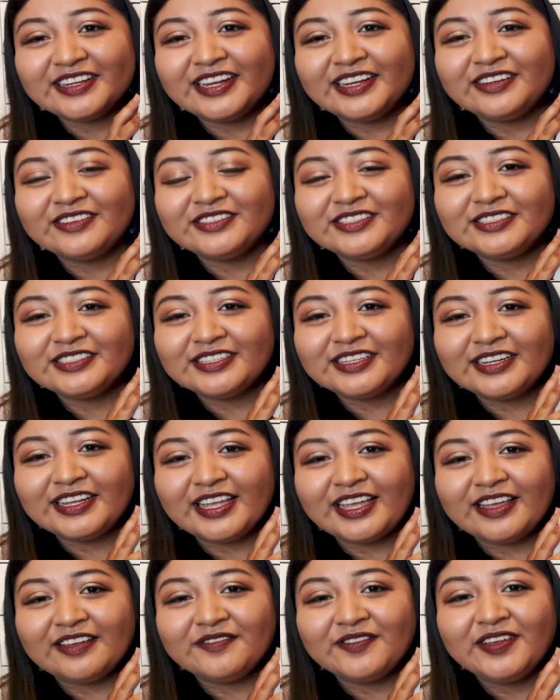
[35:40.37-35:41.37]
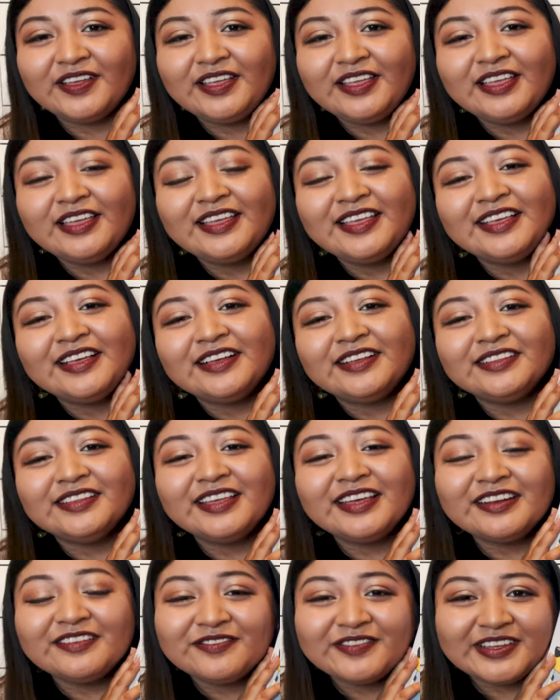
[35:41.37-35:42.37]
I know she's going to have a
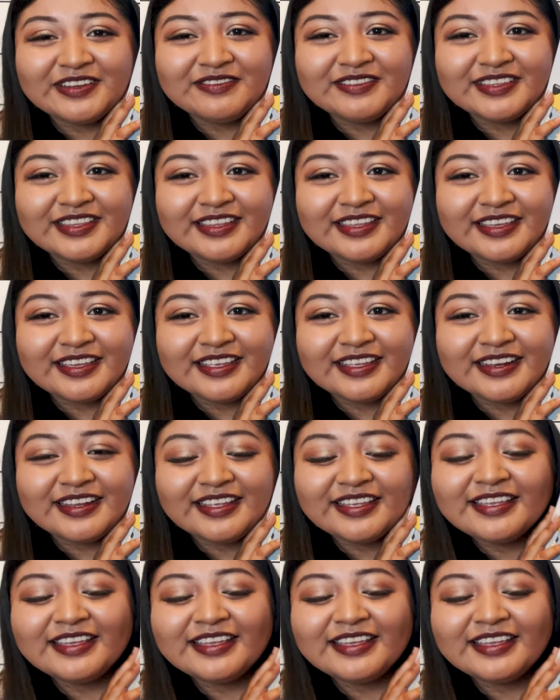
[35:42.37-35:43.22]
lot of fun with it.